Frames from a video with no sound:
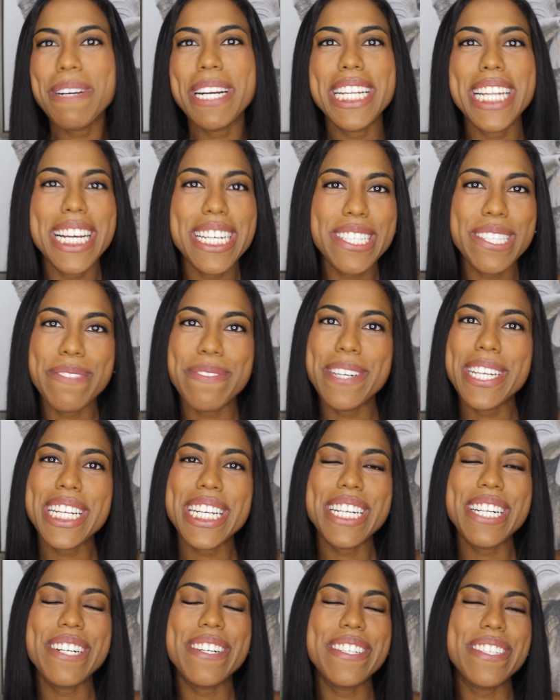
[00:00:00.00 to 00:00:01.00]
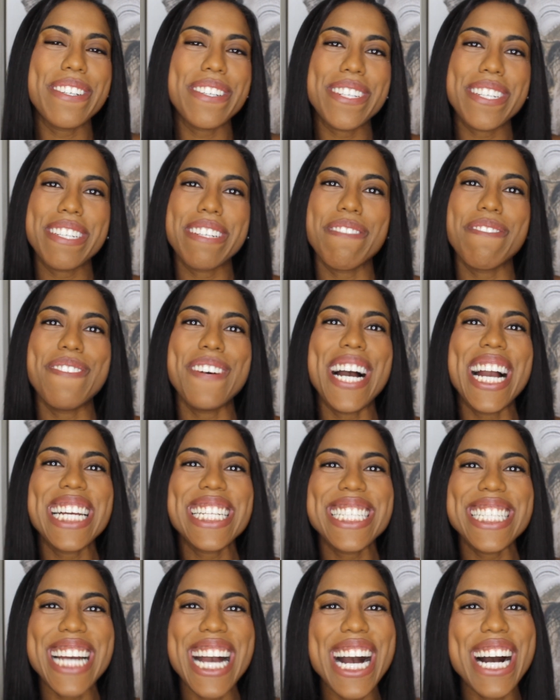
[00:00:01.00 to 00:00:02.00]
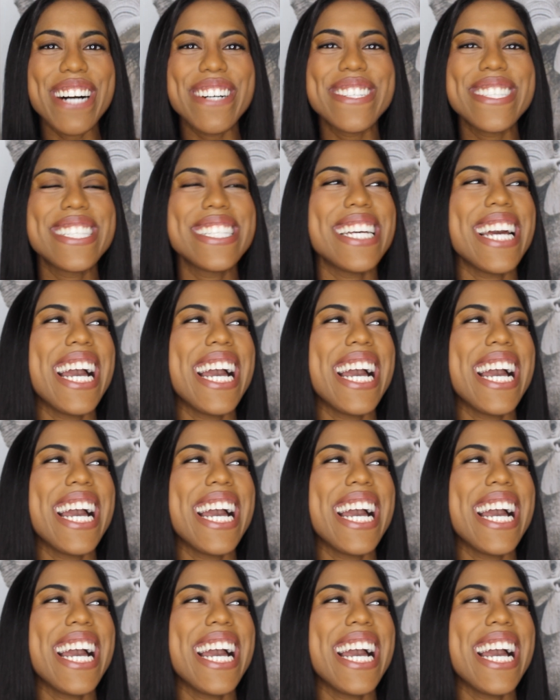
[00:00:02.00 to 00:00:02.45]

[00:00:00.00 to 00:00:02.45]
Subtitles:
my next video in order to find out